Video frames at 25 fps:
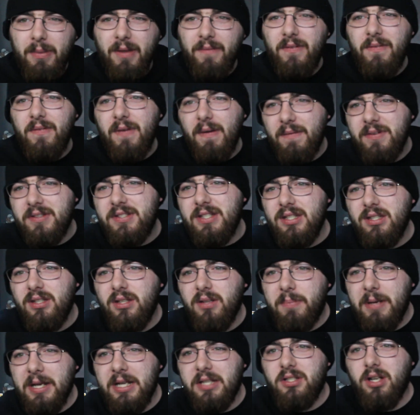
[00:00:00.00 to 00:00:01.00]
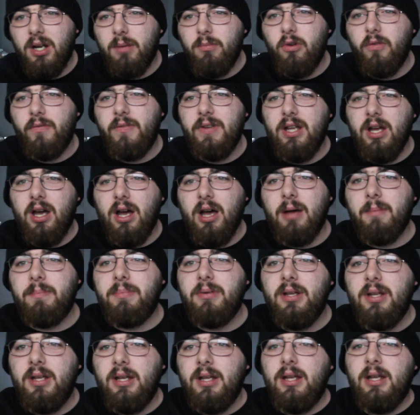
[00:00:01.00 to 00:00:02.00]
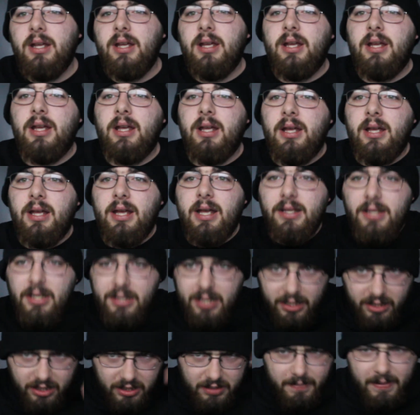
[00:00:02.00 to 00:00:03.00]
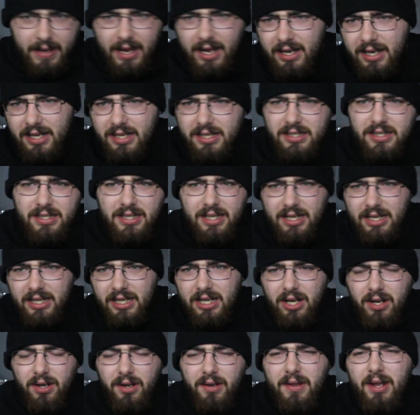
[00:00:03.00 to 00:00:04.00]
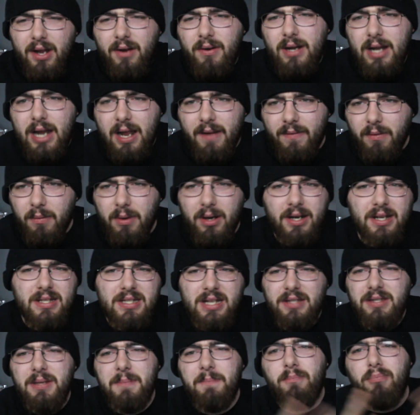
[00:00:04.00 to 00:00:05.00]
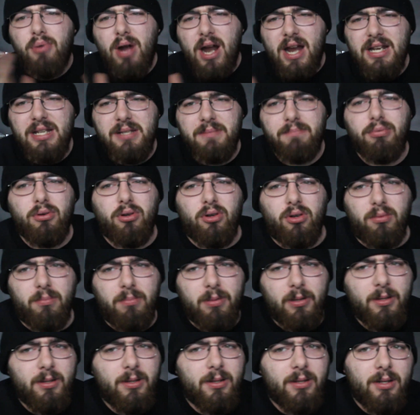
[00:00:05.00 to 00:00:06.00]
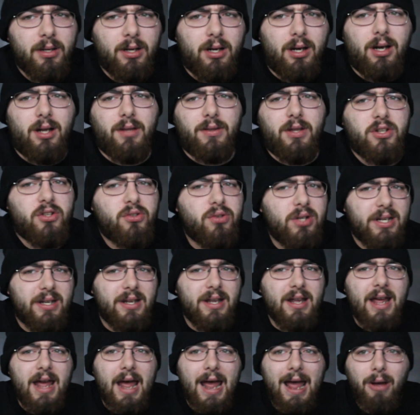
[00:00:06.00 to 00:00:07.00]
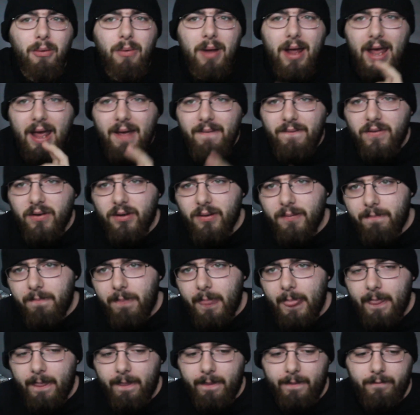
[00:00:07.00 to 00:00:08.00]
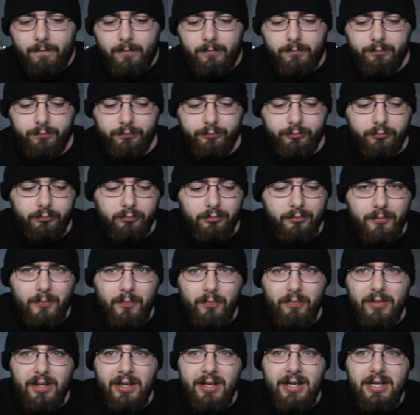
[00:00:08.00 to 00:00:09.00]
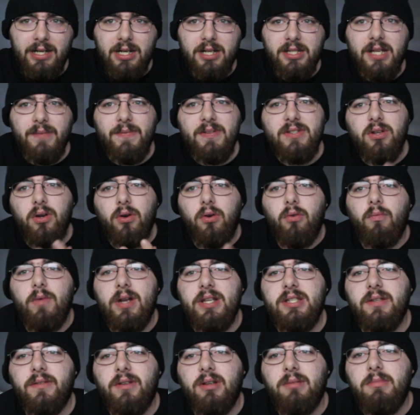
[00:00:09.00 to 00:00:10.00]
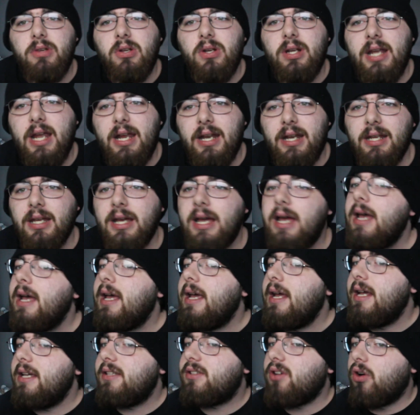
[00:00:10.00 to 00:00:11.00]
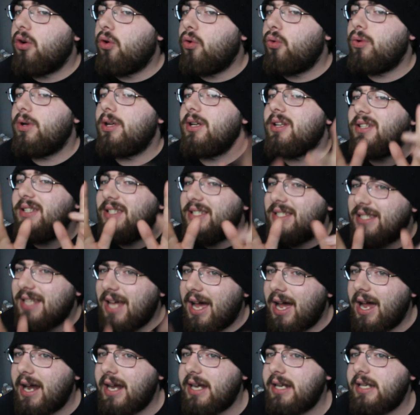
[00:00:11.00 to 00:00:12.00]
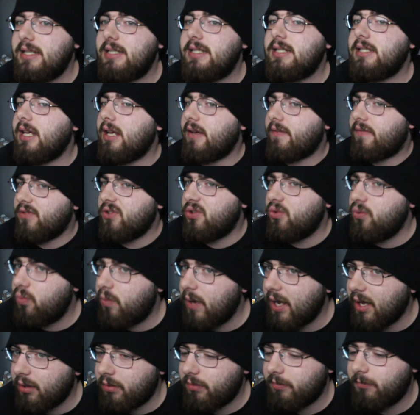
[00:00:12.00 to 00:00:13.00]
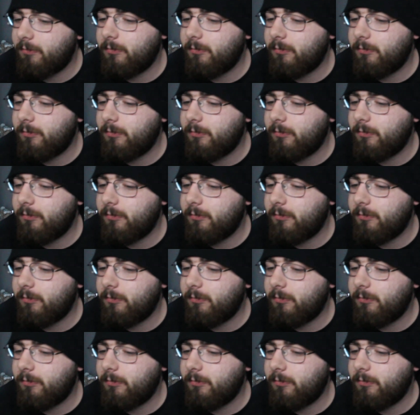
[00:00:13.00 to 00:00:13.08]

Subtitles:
If you've ever seen the Pixar movie Up, his attention span is here, there, and everywhere. He's not the brightest bulb on the tree. However, he does have his own ways of communicating, his own signs, if you will.